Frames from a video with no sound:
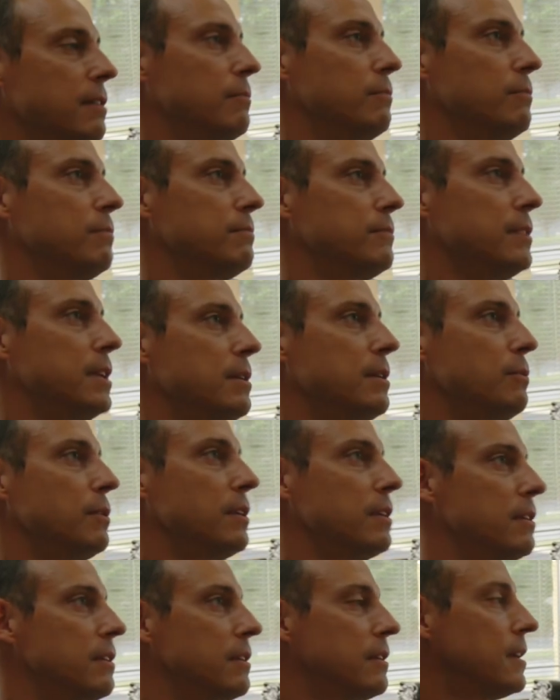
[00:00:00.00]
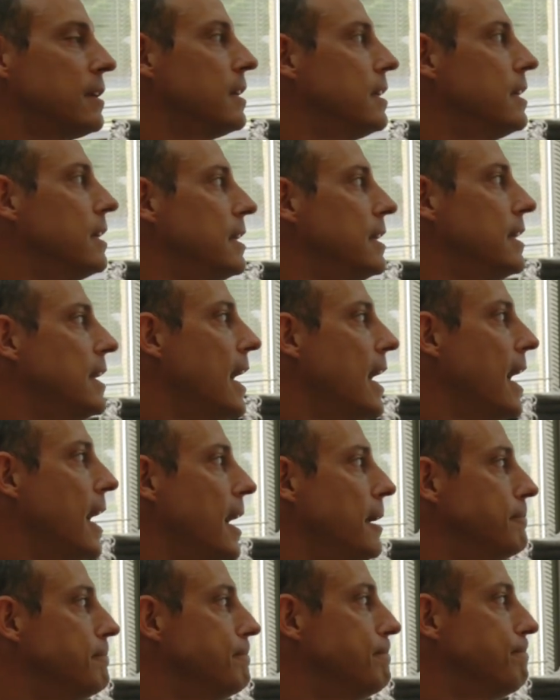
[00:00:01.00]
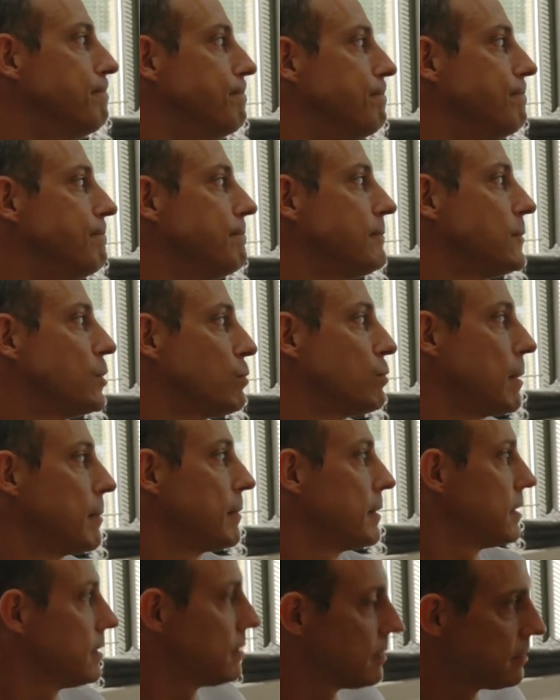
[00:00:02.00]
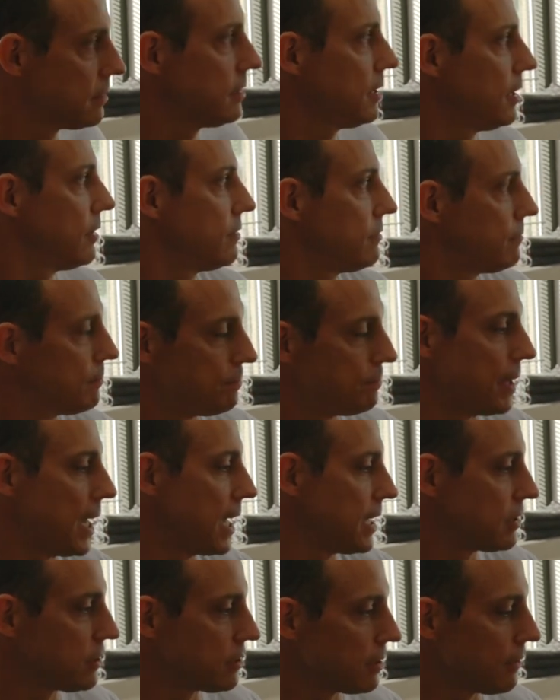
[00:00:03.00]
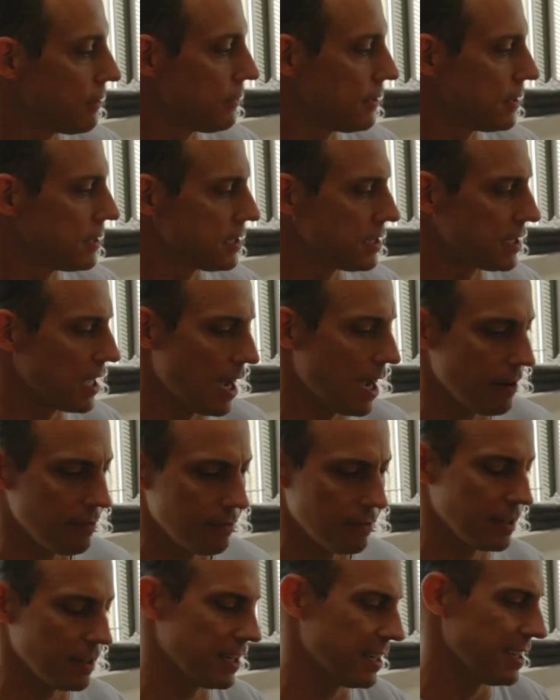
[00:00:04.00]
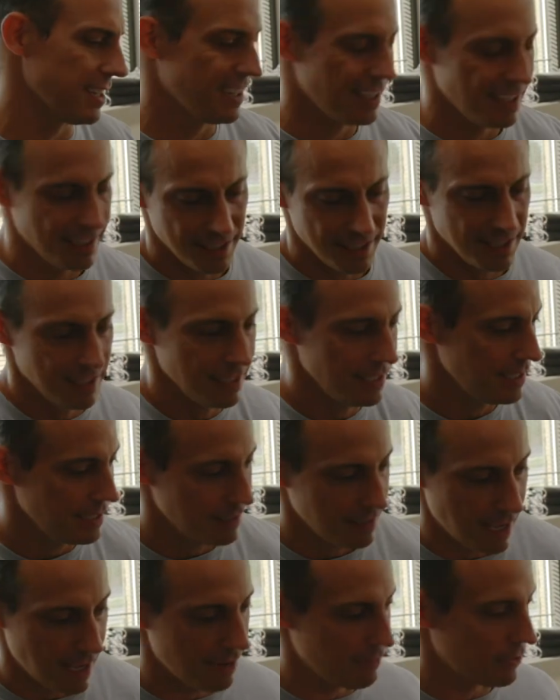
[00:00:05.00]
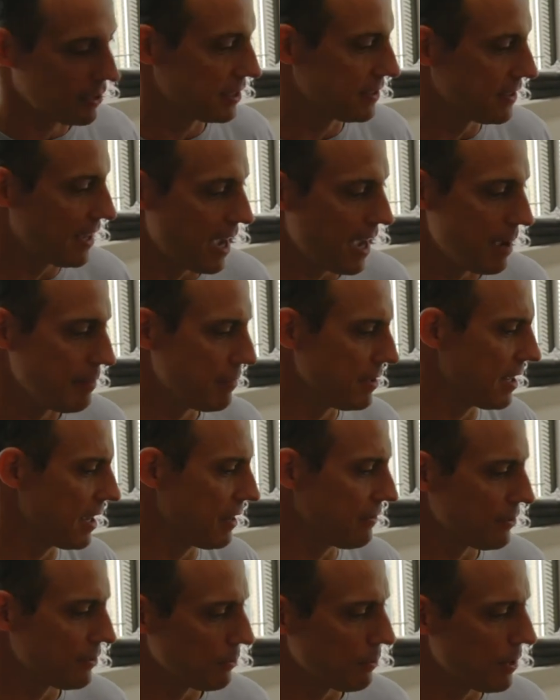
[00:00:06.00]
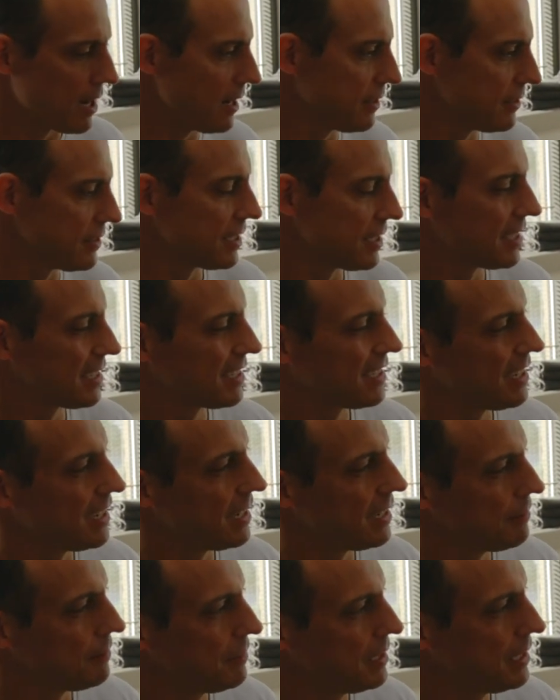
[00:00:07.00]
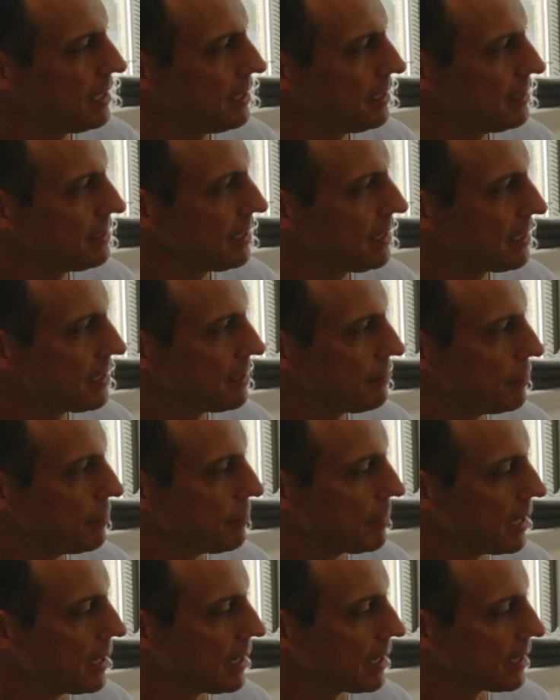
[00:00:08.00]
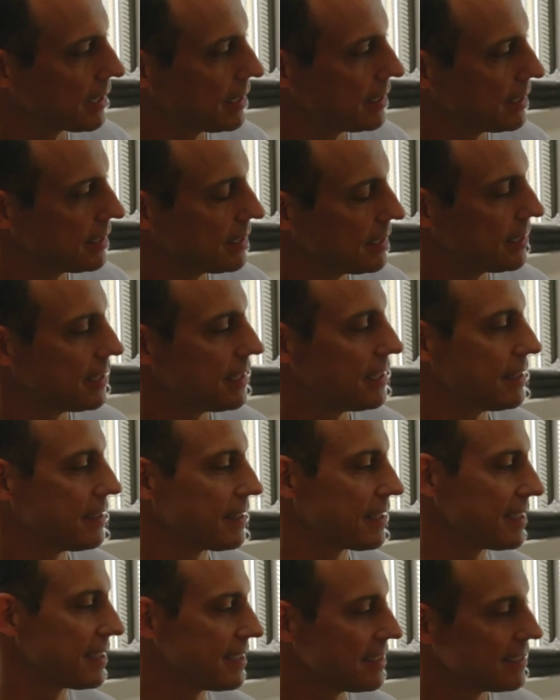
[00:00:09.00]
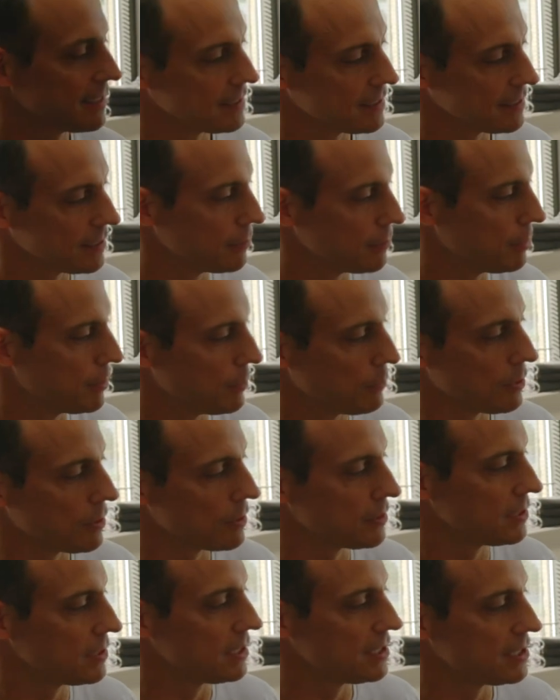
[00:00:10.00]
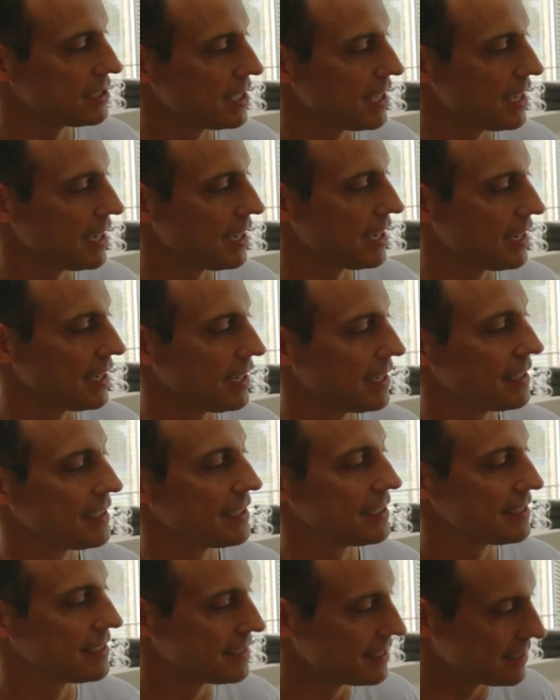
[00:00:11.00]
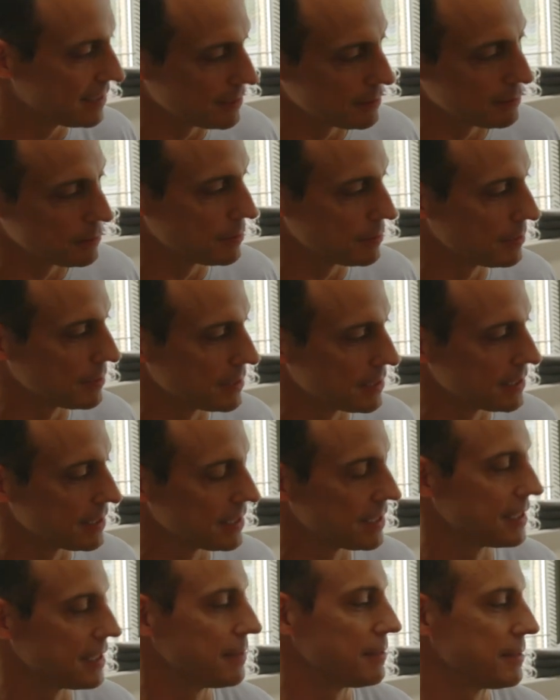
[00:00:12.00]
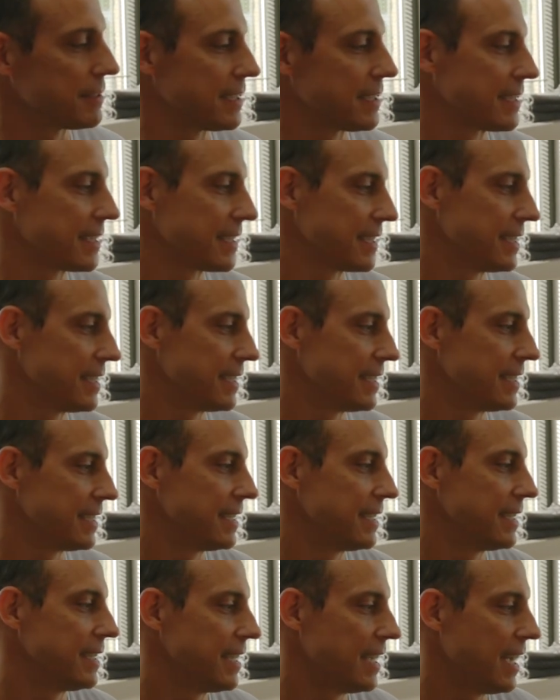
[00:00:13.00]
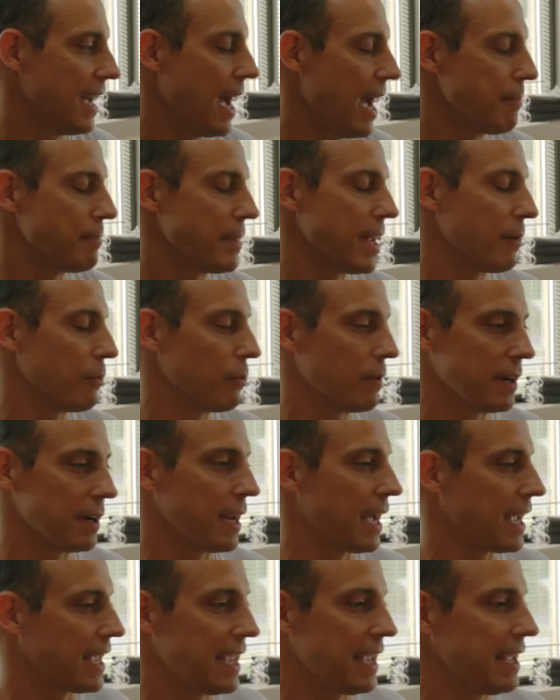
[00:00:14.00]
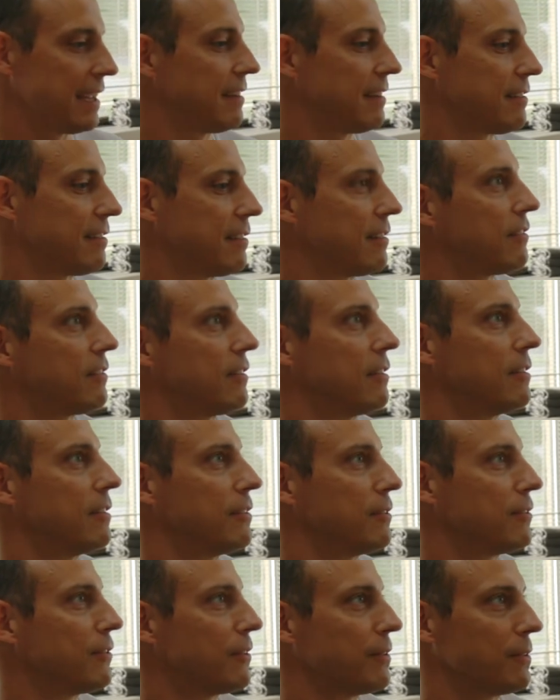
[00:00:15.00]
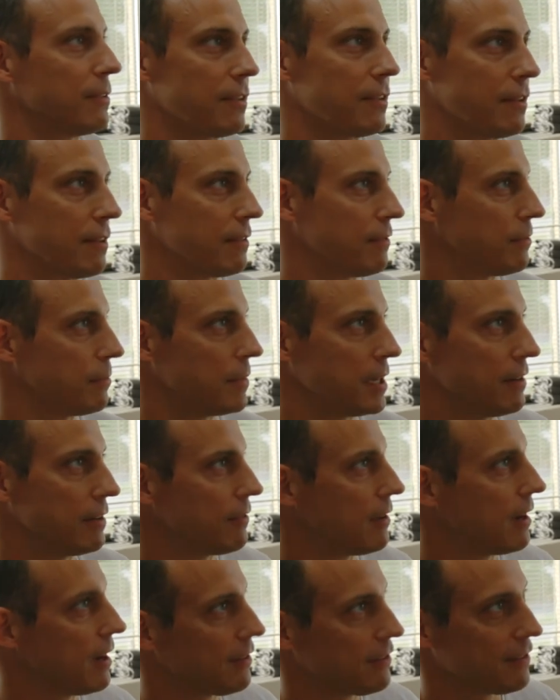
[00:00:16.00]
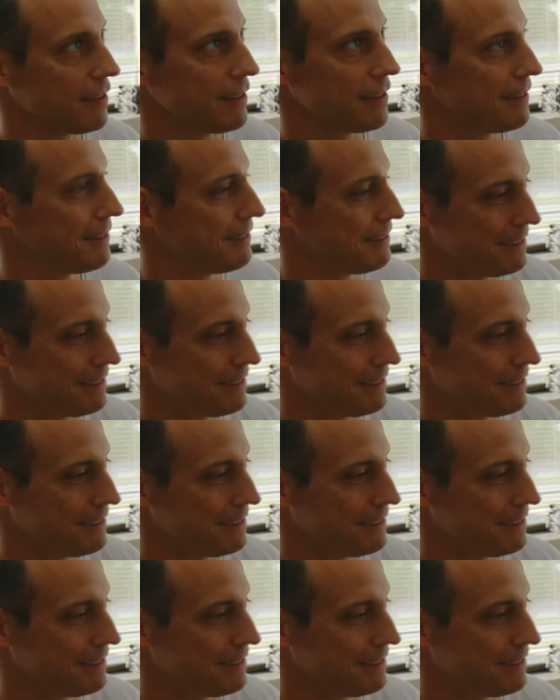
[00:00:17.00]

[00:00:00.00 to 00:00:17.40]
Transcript: and we were um, swimming, you know, body surfing and stuff, and then having a good time. And after a while, I was like, oh man, is that coming back? And then a little bit worse each day, a little bit worse. And I was like, I'm not one that can't sit still, so it's hard for me to rest and